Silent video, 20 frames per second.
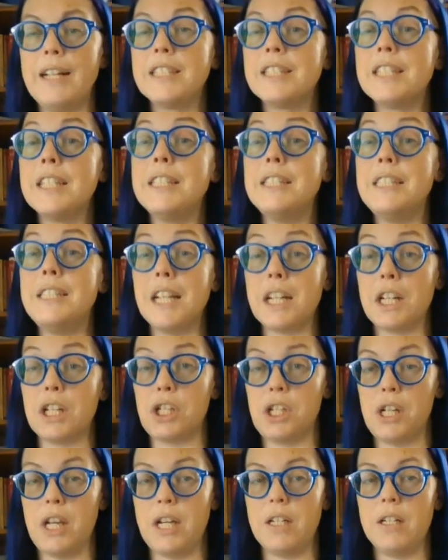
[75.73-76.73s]
It's the
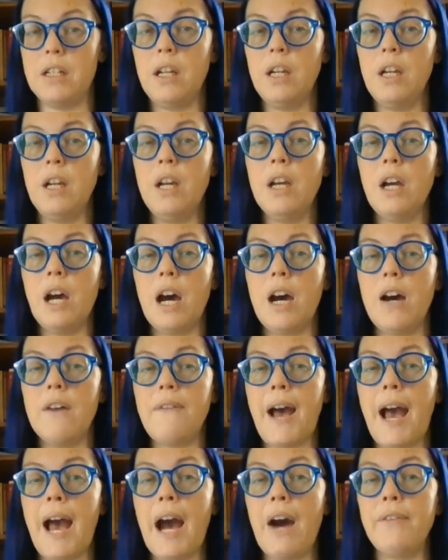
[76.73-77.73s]
diction of
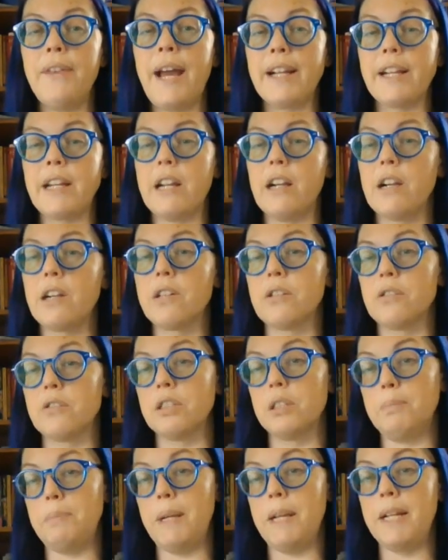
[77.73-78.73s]
how that character
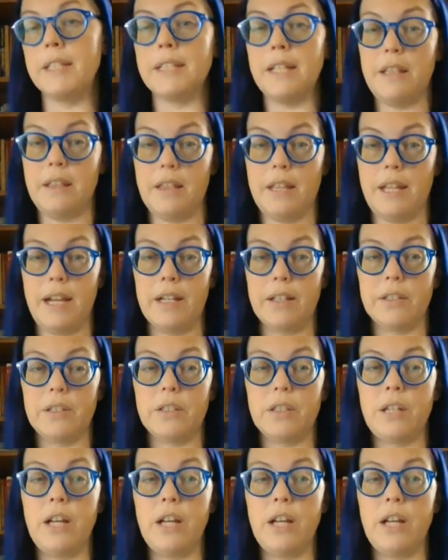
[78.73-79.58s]
speaks and thinks.